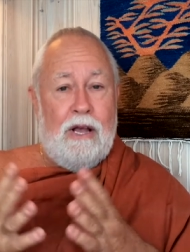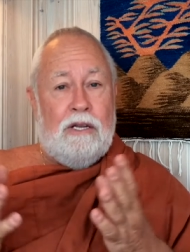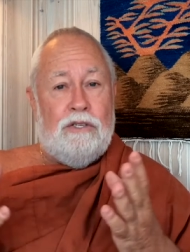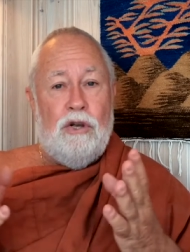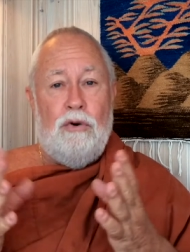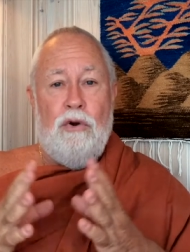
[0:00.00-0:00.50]

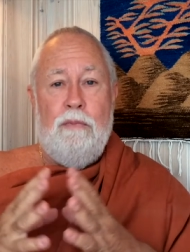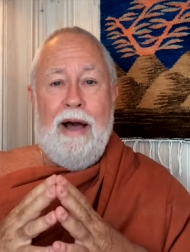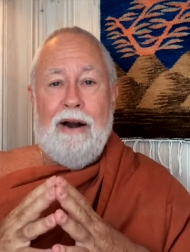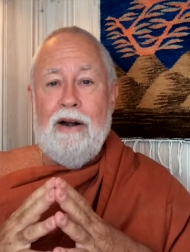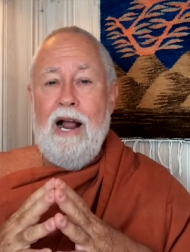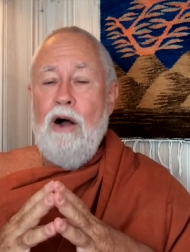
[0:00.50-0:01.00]
So, no
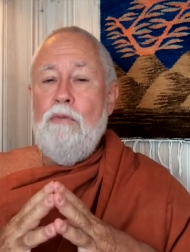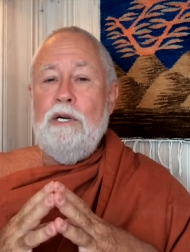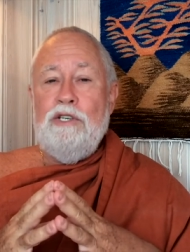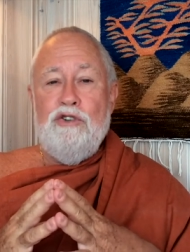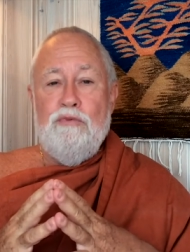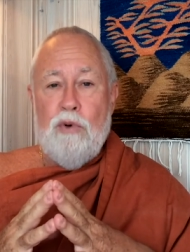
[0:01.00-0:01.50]
matter how
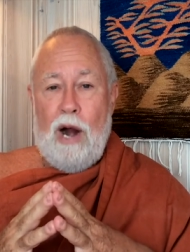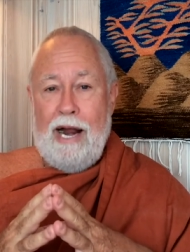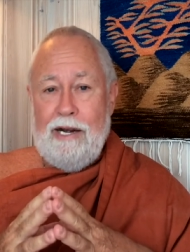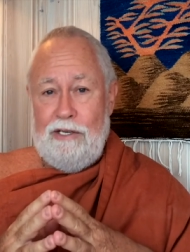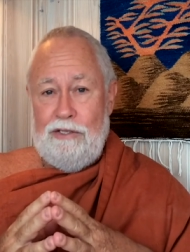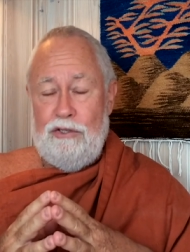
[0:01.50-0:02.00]
much you
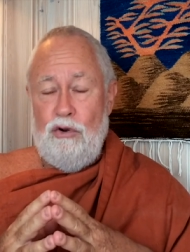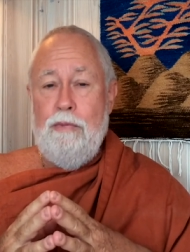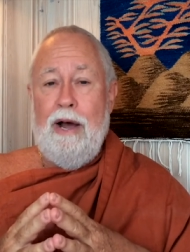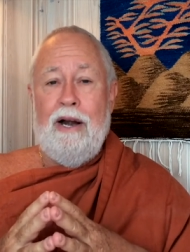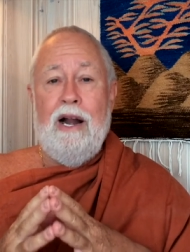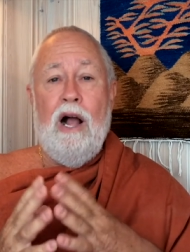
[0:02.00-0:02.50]
practice, no
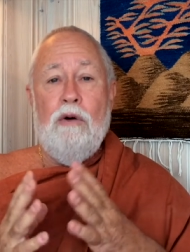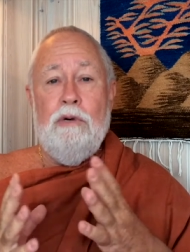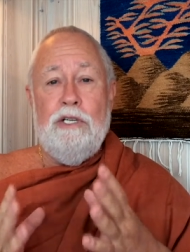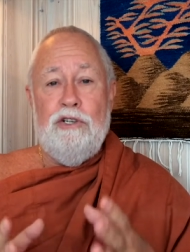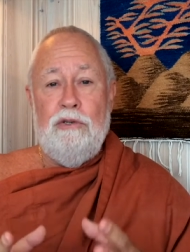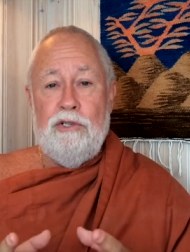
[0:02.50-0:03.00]
matter how
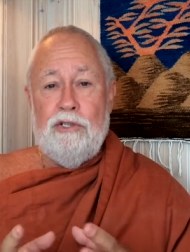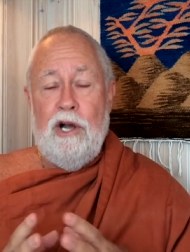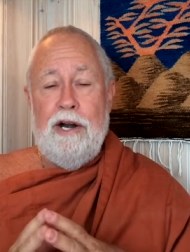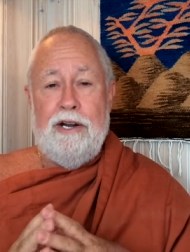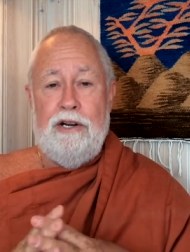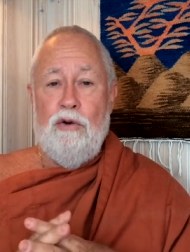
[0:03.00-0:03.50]
much you study,